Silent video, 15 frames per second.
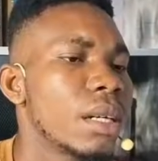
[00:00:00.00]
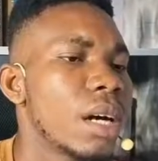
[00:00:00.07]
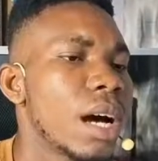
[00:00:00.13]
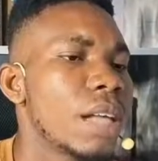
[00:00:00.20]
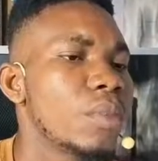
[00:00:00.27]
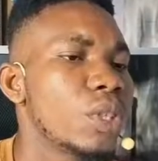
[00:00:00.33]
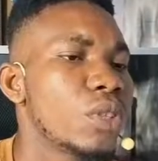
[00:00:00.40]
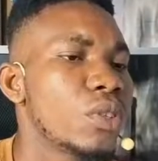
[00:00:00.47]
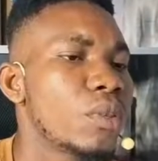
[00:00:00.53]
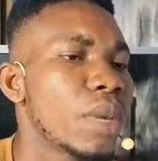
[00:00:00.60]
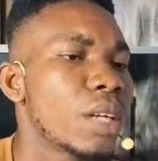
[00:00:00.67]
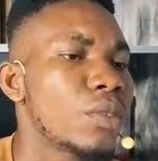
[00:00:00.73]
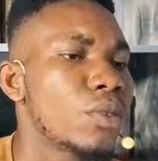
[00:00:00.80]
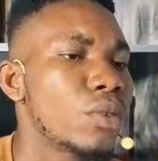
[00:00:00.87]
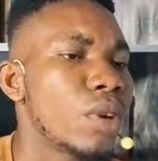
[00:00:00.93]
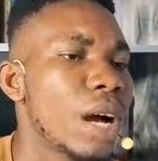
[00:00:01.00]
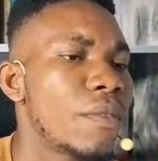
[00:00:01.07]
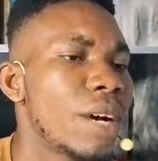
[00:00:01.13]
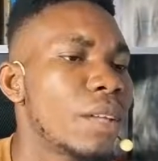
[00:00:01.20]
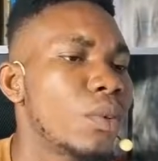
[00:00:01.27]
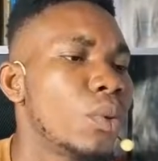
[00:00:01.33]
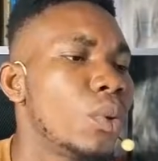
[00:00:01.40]
At position number 2, you have
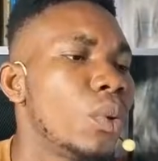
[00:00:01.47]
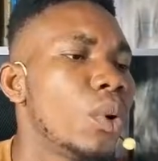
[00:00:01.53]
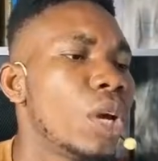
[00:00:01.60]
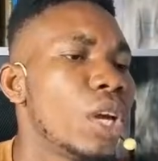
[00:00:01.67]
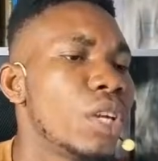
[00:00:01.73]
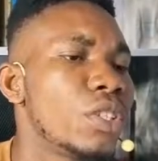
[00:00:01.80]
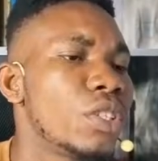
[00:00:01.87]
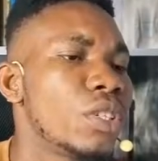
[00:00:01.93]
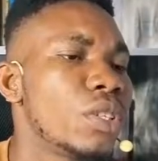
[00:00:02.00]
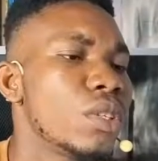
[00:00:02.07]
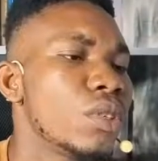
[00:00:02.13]
an OH.